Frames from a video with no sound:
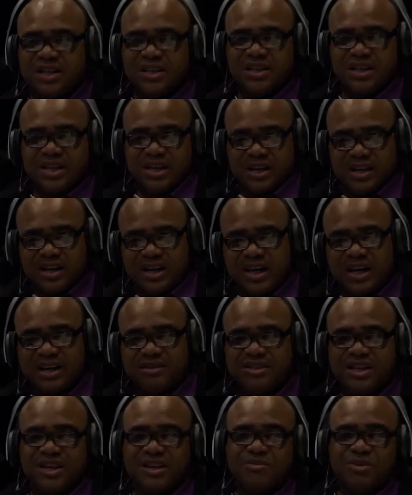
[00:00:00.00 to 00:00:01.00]
and there
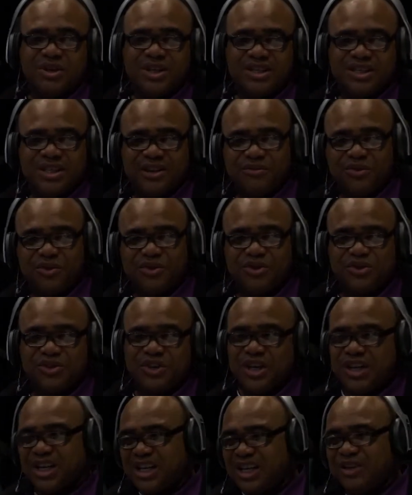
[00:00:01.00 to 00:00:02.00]
are terrible
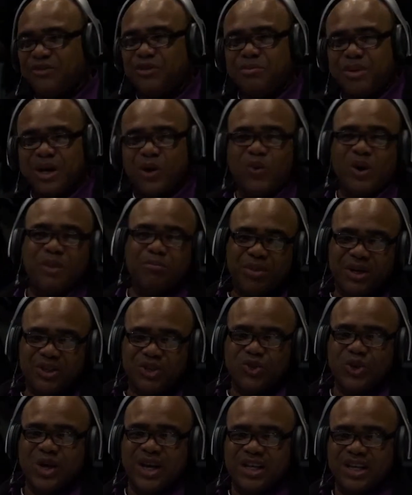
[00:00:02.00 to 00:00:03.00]
interviews given by one
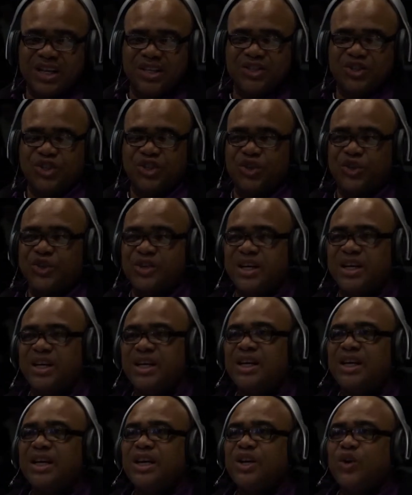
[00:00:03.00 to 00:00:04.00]
pastor against the
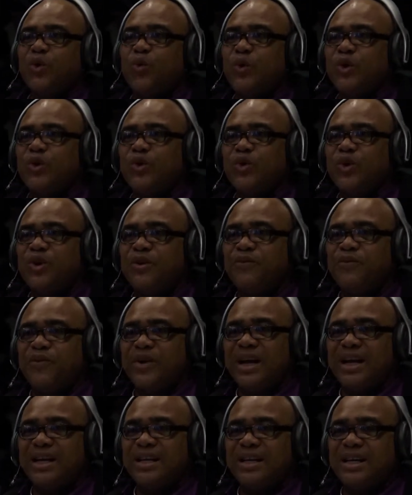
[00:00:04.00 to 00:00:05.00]
other. We do not
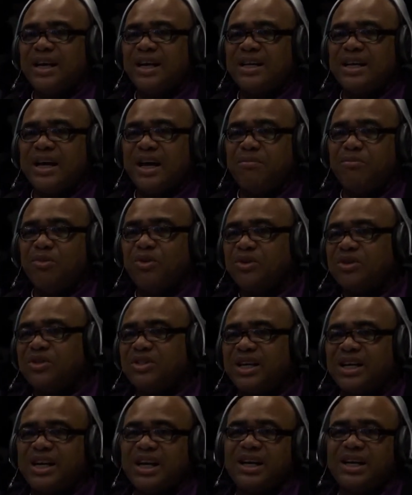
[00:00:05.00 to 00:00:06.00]
find that
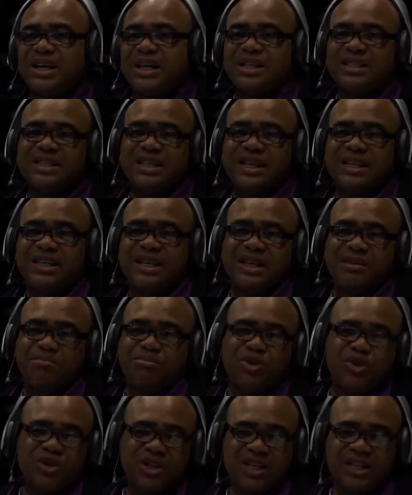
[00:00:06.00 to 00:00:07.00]
amongst the Catholics and
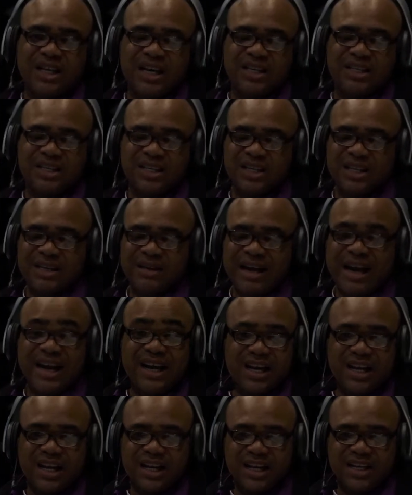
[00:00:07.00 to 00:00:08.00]
the
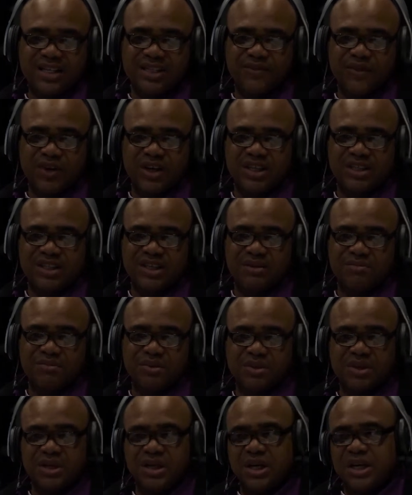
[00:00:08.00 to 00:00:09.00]
Anglicans, for
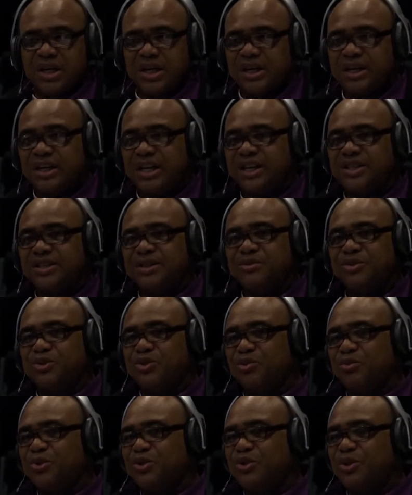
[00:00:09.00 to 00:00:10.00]
example. There
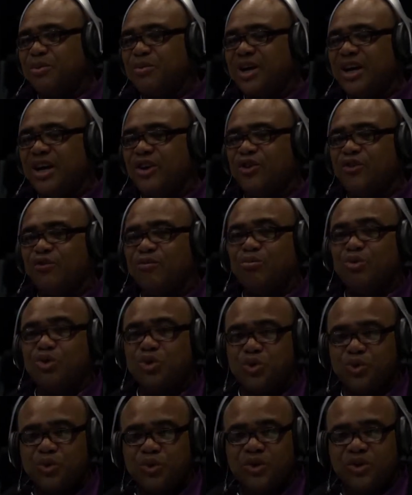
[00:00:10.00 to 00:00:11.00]
seems to be some kind of
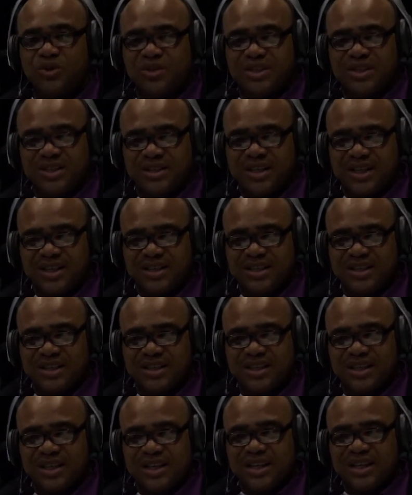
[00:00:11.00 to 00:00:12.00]
mutual
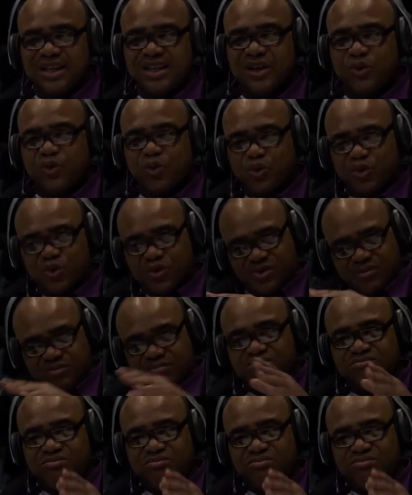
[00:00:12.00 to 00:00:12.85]
understanding. They could